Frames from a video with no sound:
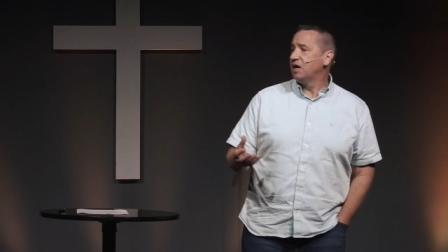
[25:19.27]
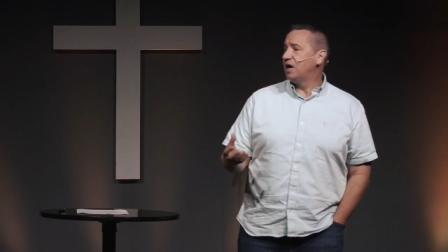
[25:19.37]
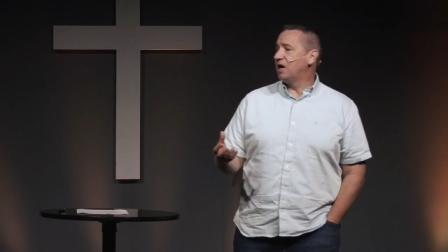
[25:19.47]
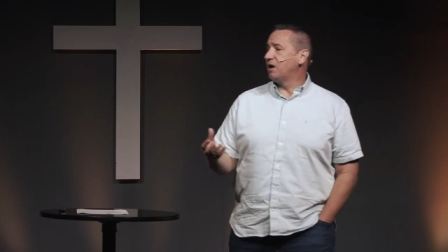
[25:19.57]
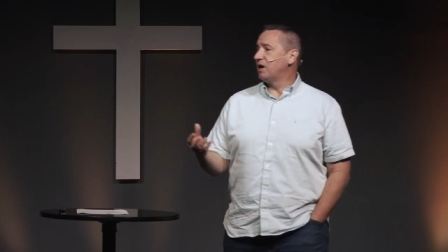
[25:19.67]

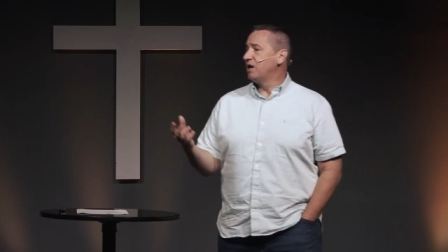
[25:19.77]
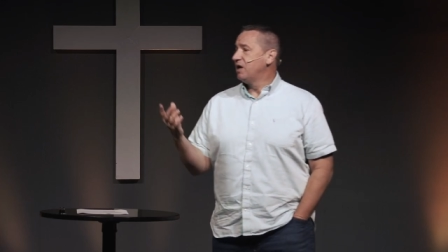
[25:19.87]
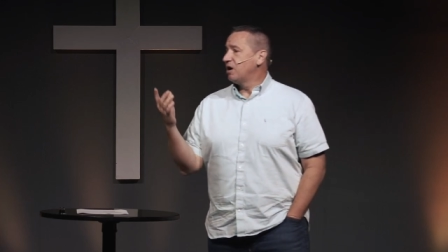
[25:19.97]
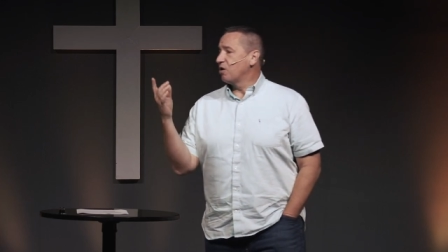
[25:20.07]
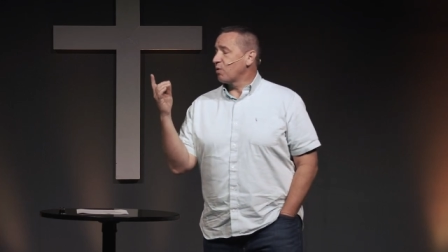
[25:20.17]
Uh,
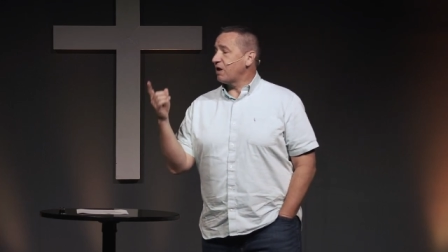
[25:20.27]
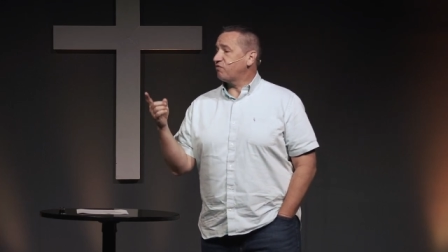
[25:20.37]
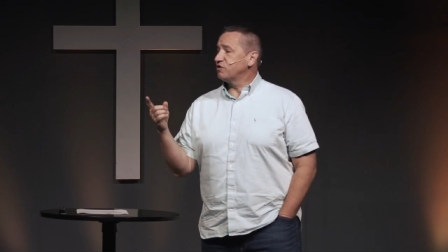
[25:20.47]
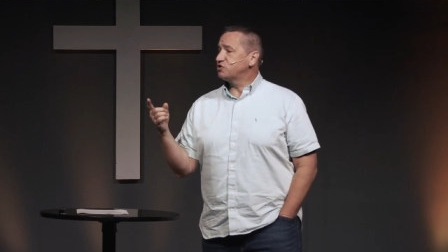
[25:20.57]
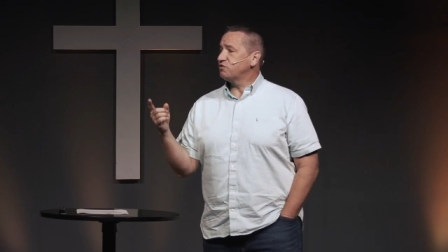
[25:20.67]
uh, right after
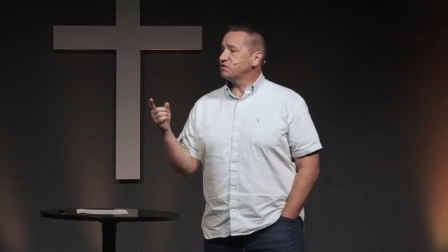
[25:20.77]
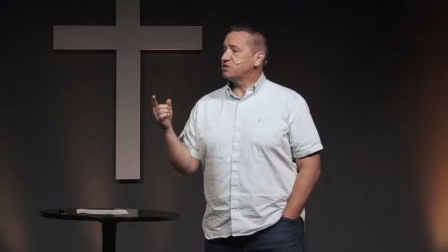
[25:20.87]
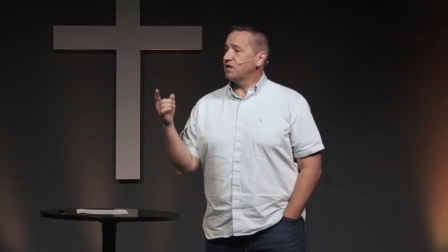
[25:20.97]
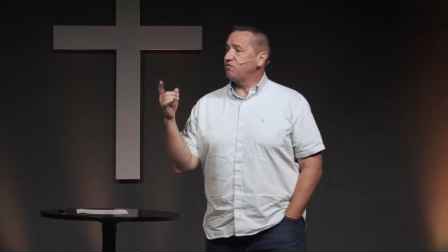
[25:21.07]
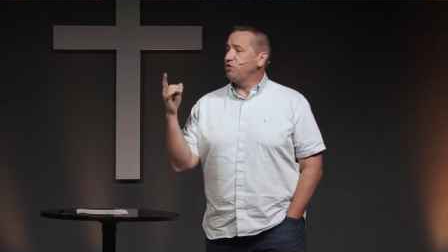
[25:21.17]
the service
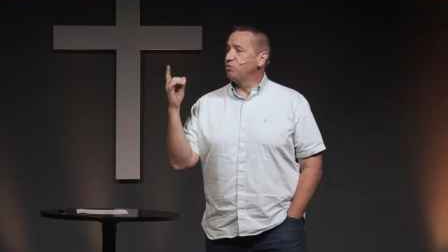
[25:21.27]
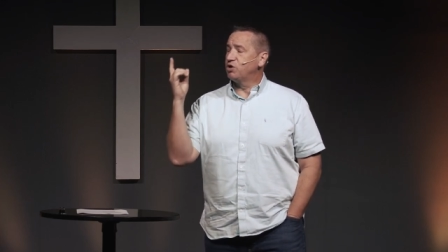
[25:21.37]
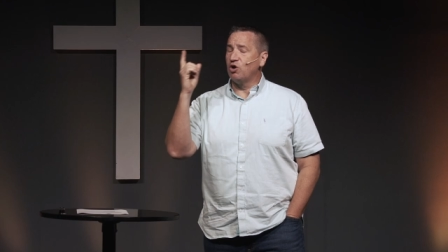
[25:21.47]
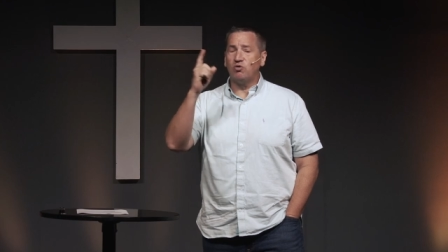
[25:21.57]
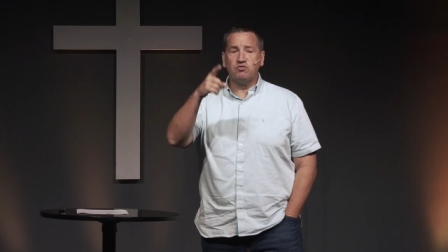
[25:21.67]
today, if you would
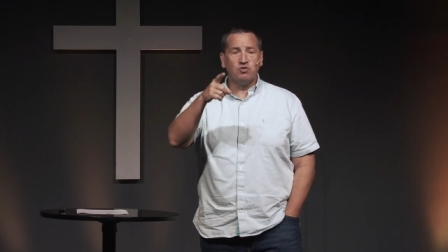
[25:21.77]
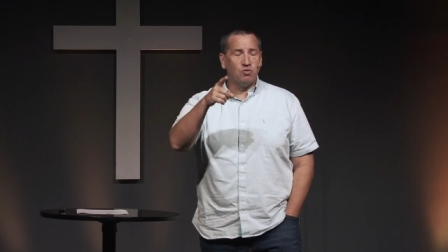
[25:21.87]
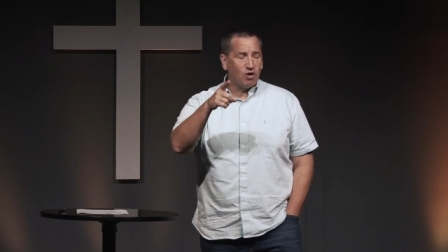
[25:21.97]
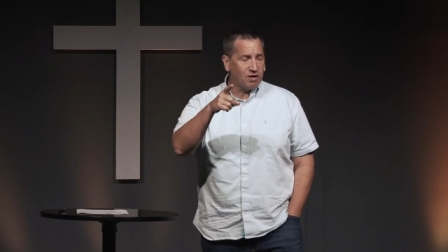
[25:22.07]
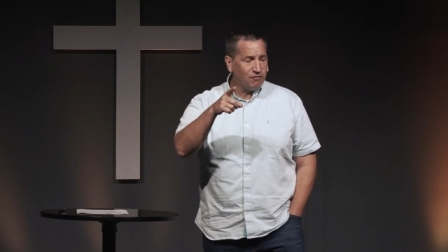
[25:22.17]
go to
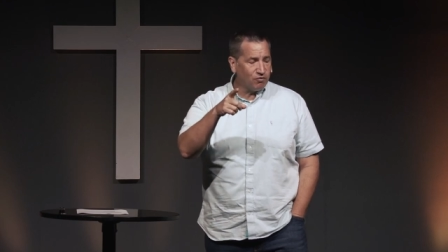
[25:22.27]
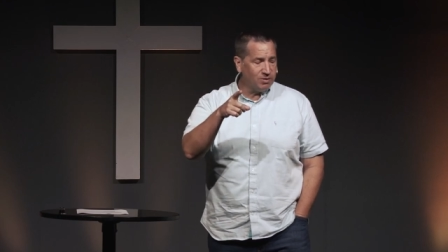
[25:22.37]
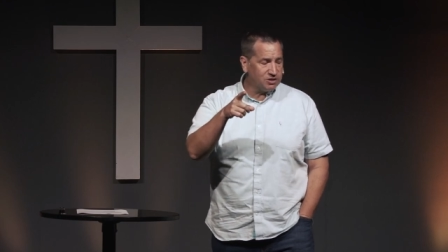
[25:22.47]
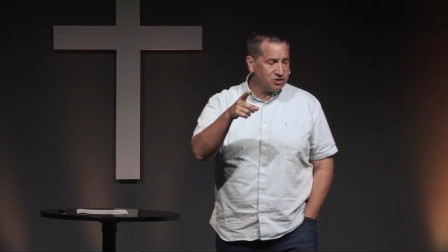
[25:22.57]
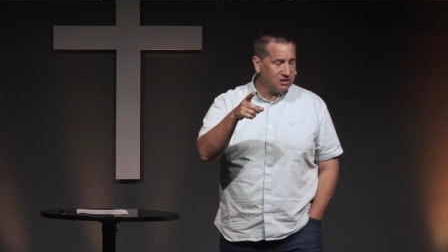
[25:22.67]
our
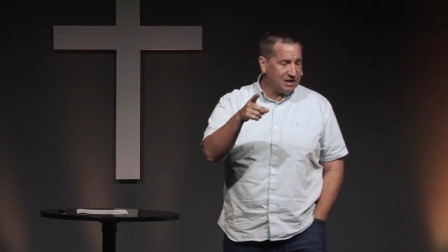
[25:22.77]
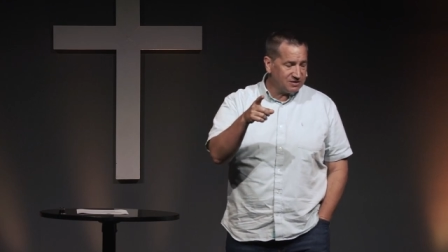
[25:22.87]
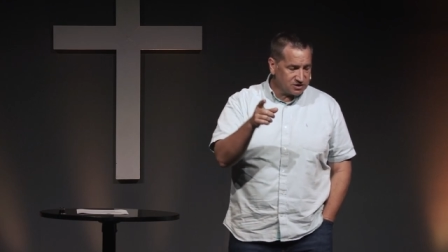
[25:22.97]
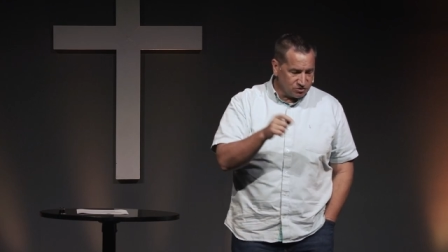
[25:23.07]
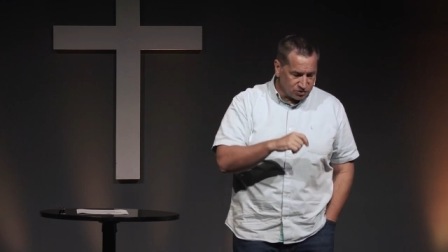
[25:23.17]
information
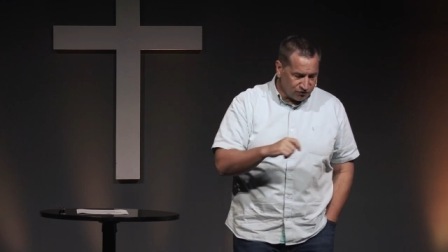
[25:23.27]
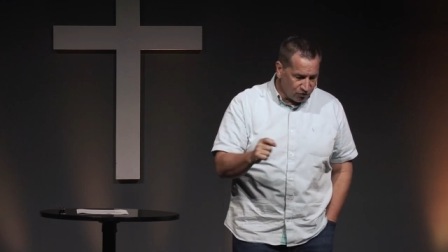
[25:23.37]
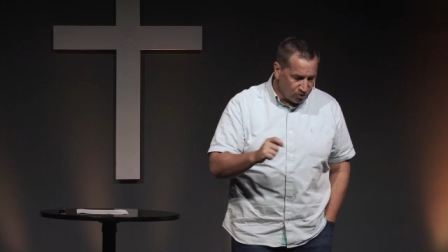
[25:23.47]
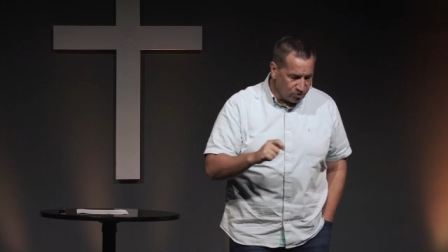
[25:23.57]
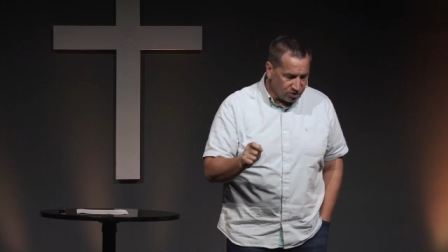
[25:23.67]
desk, there's a
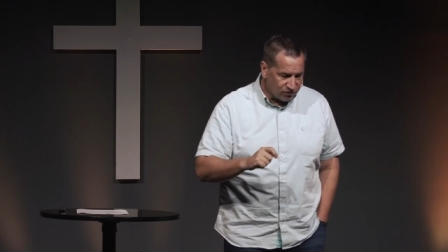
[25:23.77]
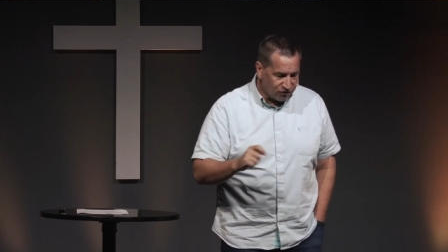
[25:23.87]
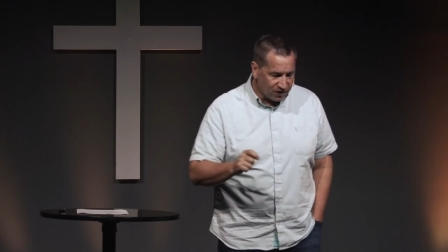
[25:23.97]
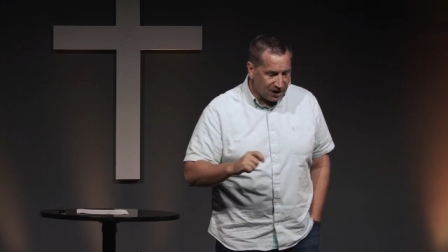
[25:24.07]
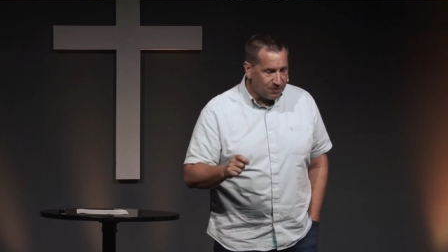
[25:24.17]
form you can
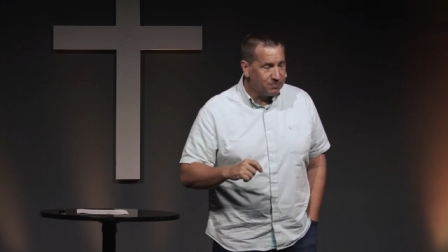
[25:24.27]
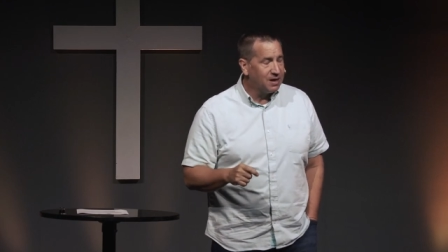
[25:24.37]
fill out,